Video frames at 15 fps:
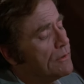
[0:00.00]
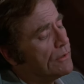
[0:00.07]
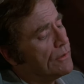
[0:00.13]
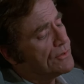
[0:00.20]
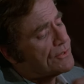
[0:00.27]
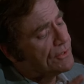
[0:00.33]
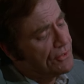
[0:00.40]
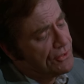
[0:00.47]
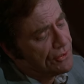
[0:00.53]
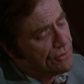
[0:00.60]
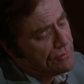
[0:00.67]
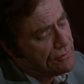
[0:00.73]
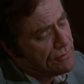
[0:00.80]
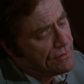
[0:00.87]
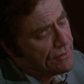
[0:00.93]
Because of the
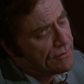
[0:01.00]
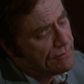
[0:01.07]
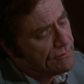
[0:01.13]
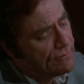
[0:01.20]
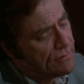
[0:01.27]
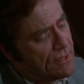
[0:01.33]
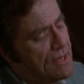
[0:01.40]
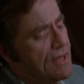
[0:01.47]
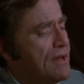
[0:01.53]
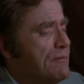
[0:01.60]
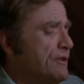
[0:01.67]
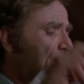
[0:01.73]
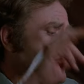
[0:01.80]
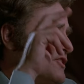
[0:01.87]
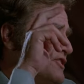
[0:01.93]
Jews,
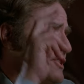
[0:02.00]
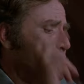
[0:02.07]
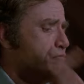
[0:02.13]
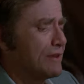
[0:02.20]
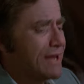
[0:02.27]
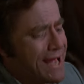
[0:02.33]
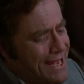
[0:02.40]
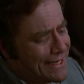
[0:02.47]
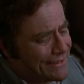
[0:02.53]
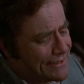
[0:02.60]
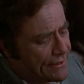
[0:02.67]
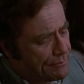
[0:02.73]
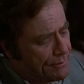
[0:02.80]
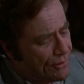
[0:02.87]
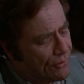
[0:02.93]
because of the
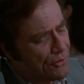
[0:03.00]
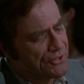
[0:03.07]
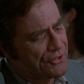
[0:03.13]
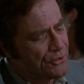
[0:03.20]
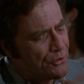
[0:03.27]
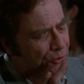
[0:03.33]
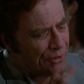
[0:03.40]
blacks, because of the